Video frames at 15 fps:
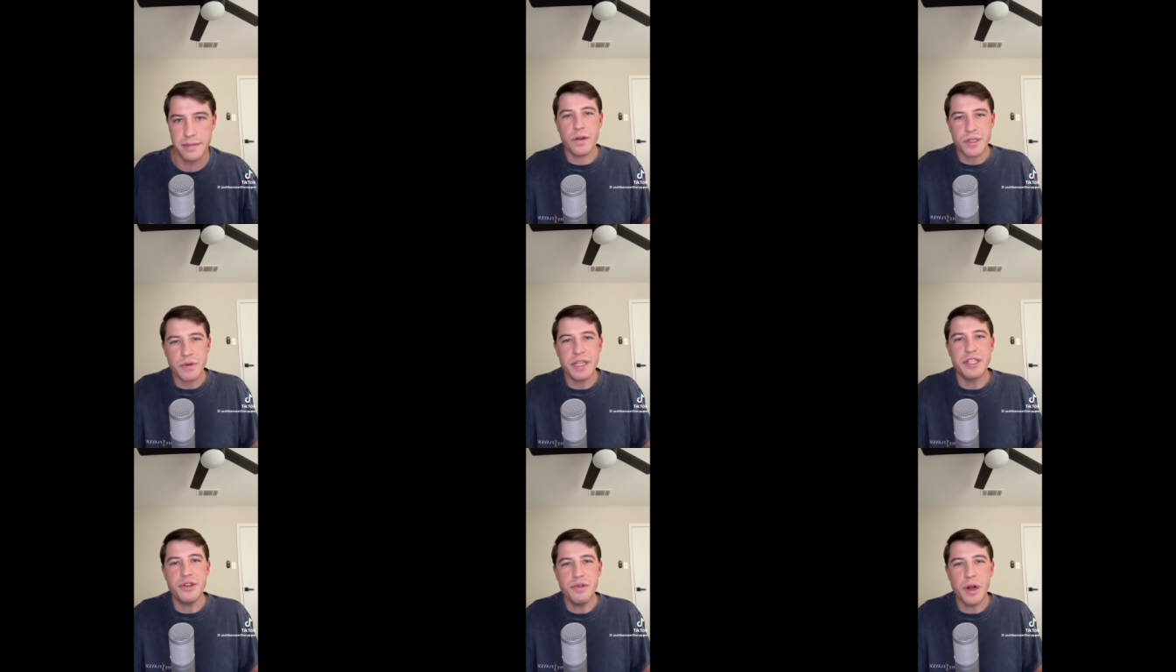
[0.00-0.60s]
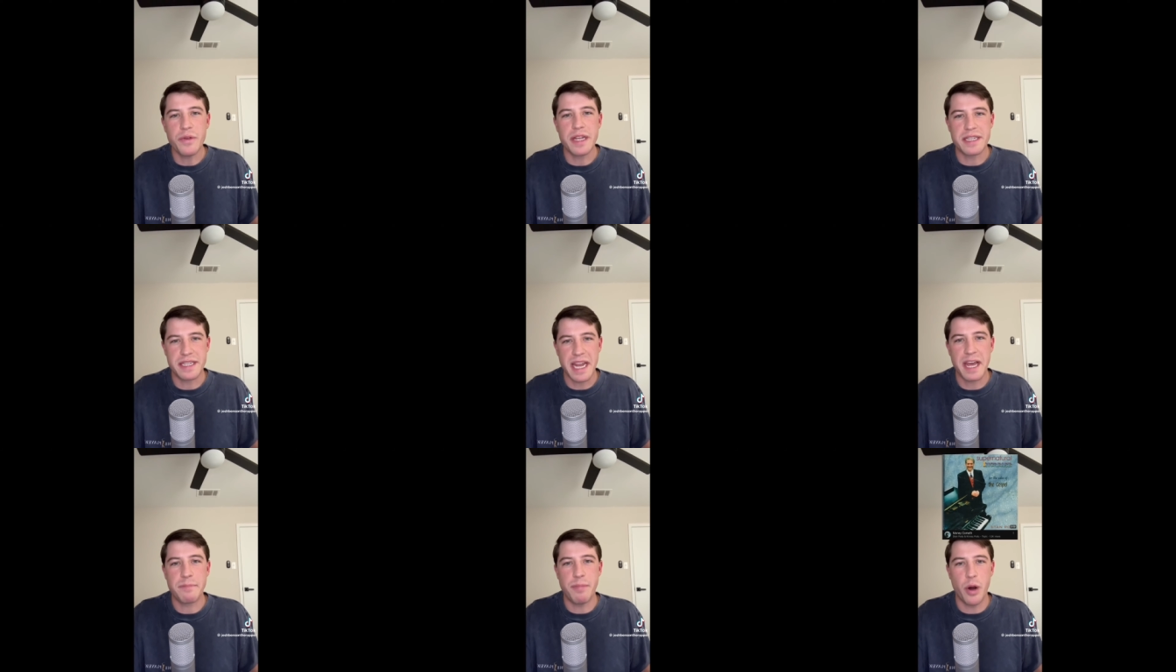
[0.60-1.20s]
Also, did you know that
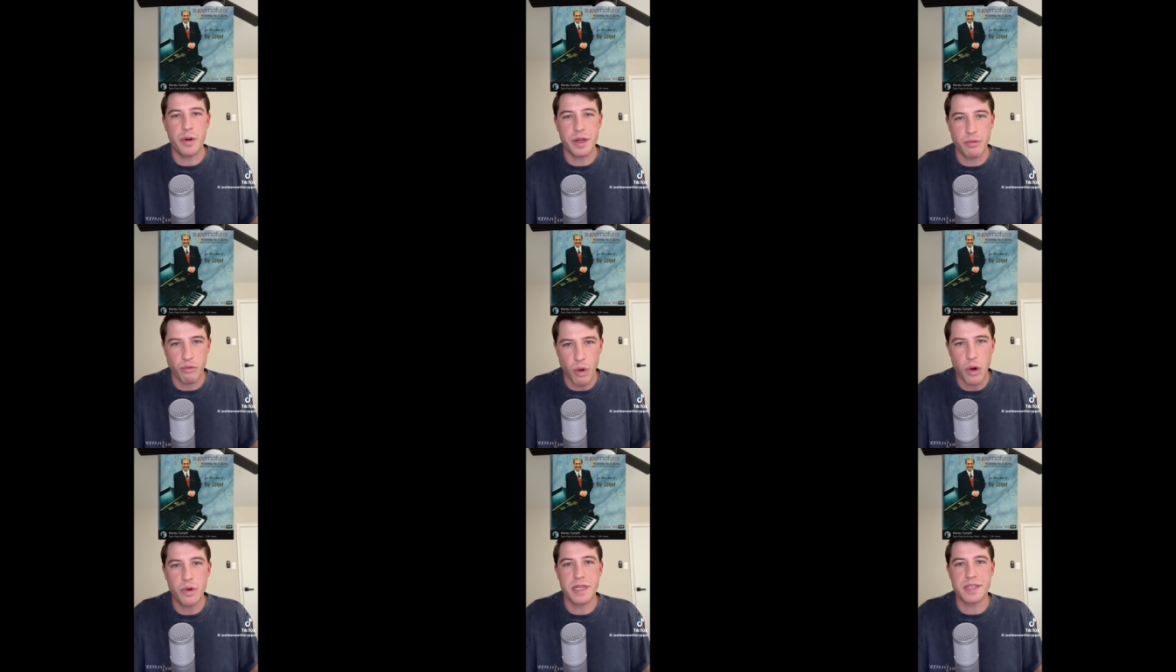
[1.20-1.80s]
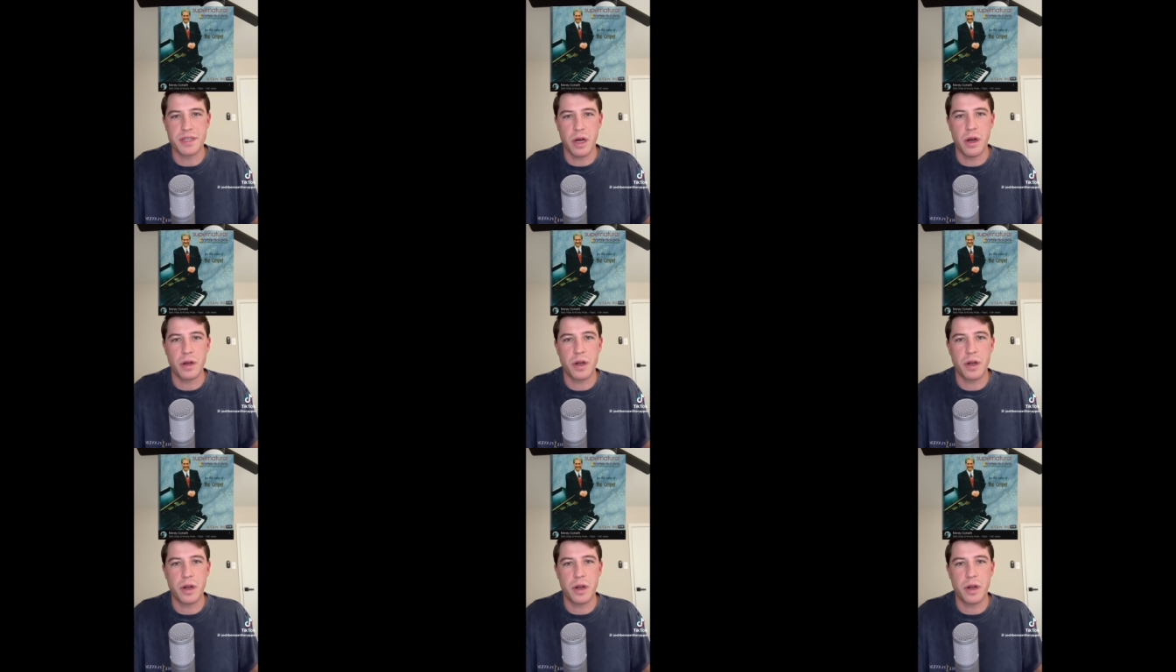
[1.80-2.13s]
Stan Pody wrote a song